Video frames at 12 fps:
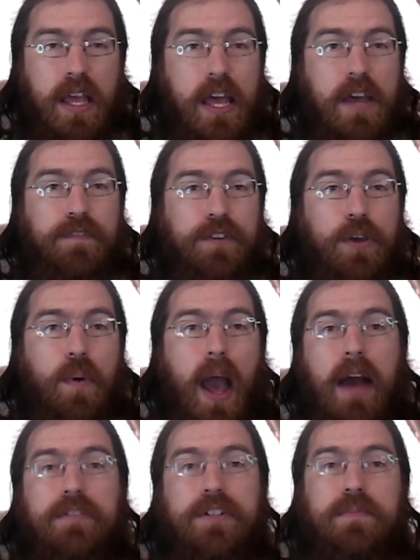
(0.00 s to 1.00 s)
if you
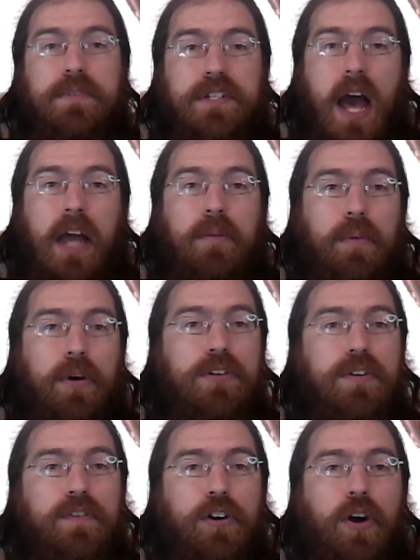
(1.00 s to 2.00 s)
have some signed
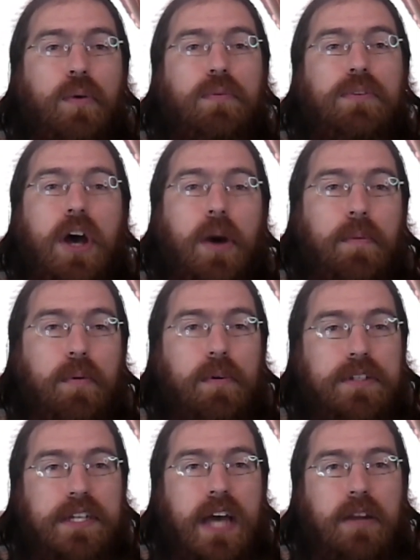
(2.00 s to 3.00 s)
books of your own, tell me
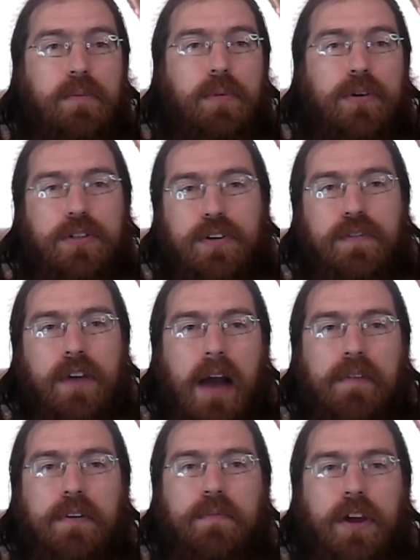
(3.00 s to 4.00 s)
what signed books you've
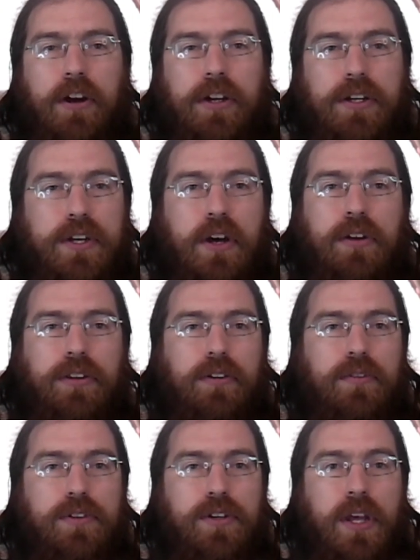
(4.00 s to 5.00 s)
got from various
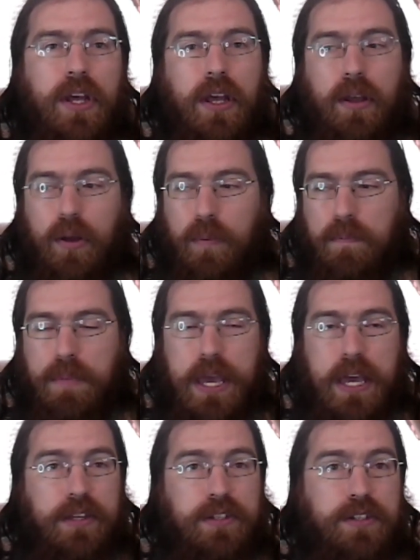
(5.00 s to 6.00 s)
authors.
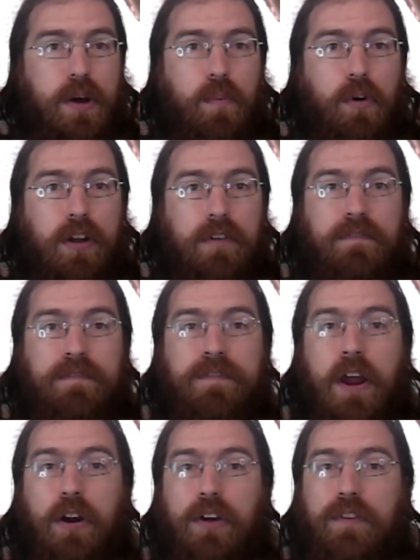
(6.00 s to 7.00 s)
Be it someone
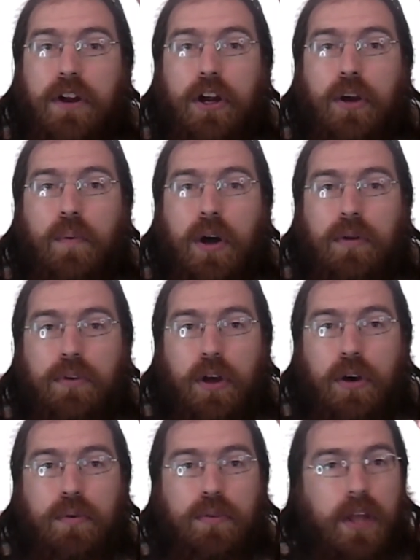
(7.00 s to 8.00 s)
very, very well
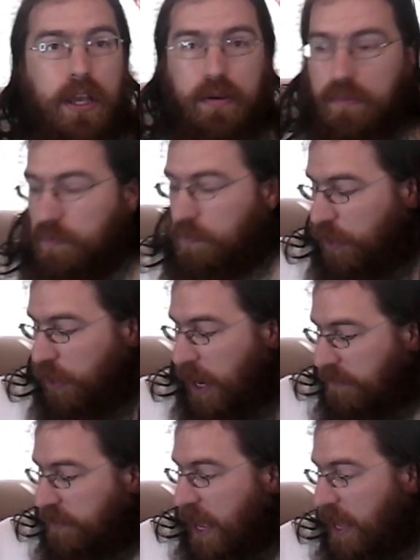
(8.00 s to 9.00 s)
known, like where
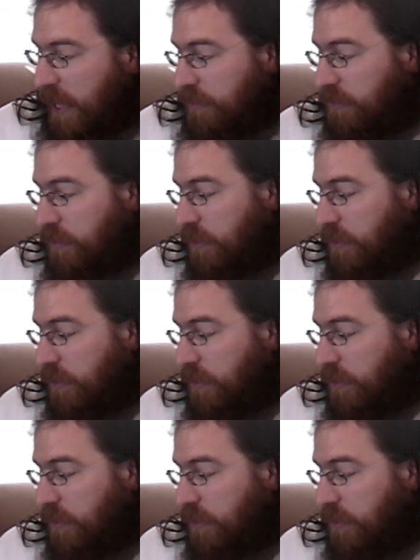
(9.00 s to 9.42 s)
I've got